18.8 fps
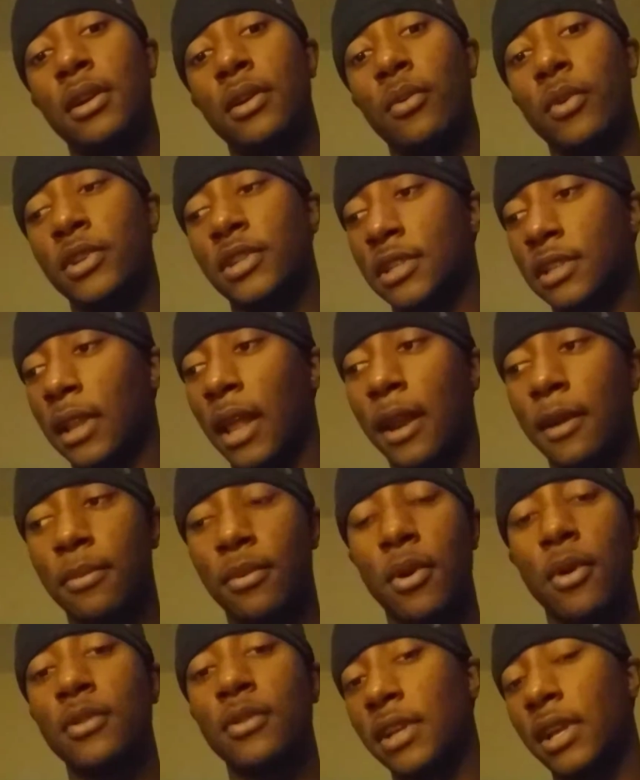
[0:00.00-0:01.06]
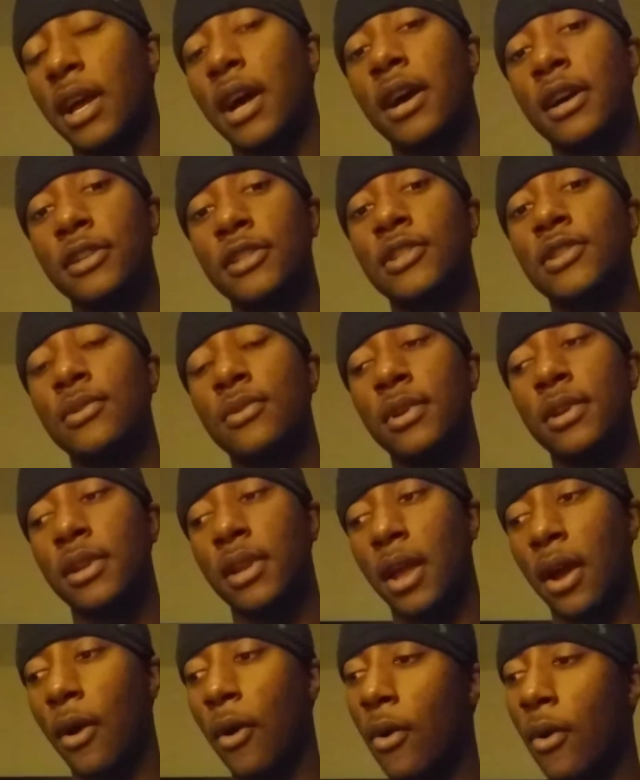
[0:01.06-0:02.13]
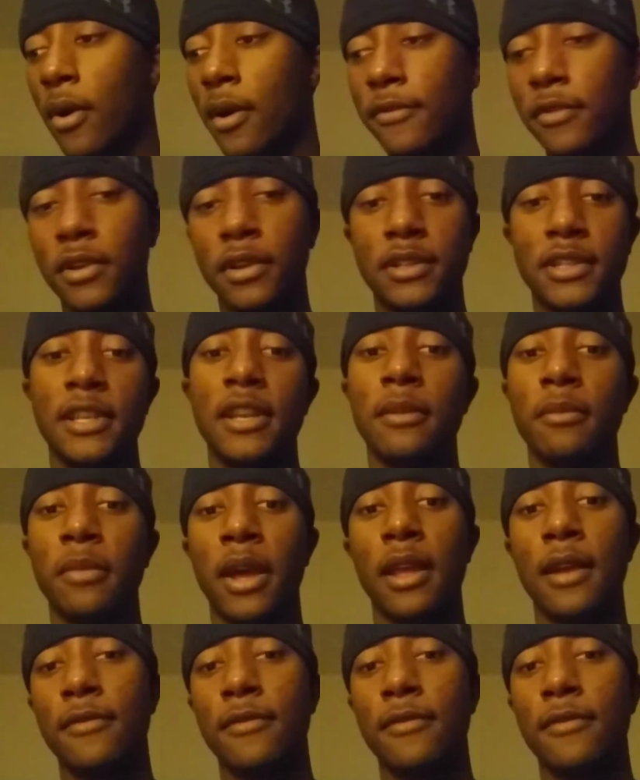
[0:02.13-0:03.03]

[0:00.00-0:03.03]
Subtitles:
which is a lot of pros and cons to it, or if you're a teammate.